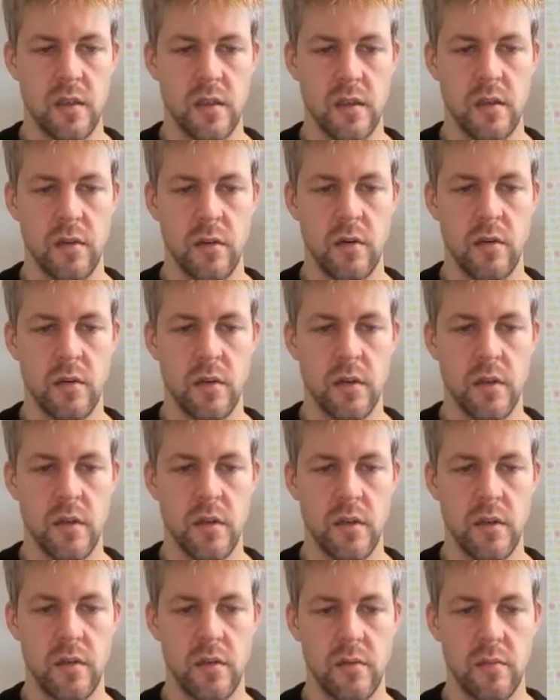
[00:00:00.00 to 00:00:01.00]

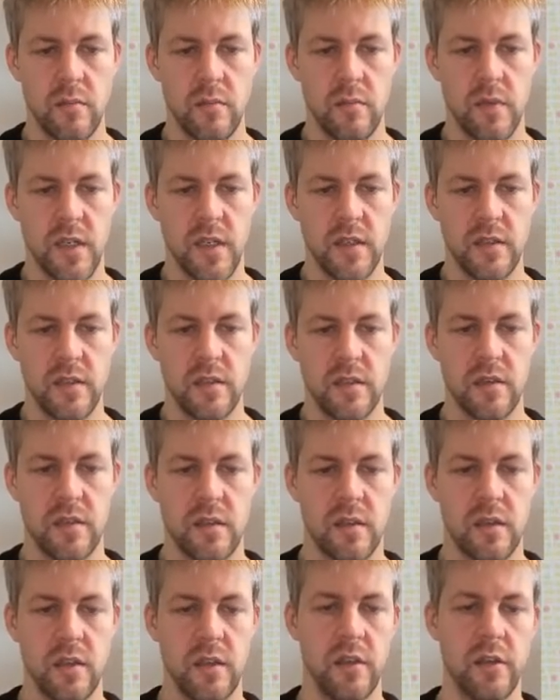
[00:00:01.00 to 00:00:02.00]
Longer but
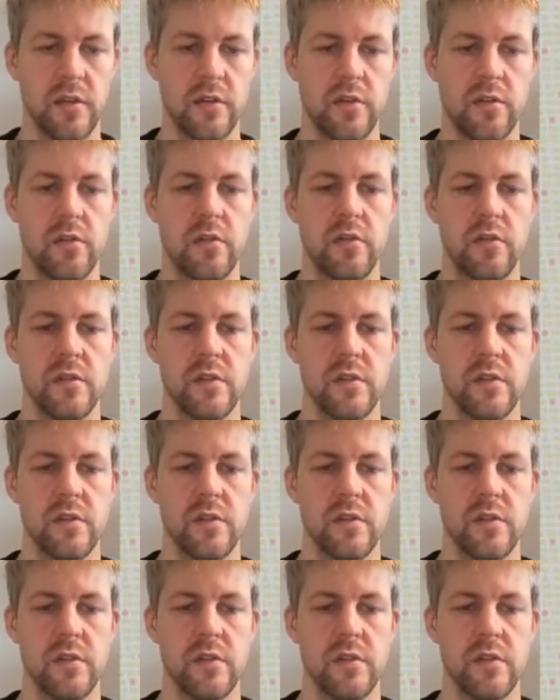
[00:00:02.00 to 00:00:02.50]
clearer.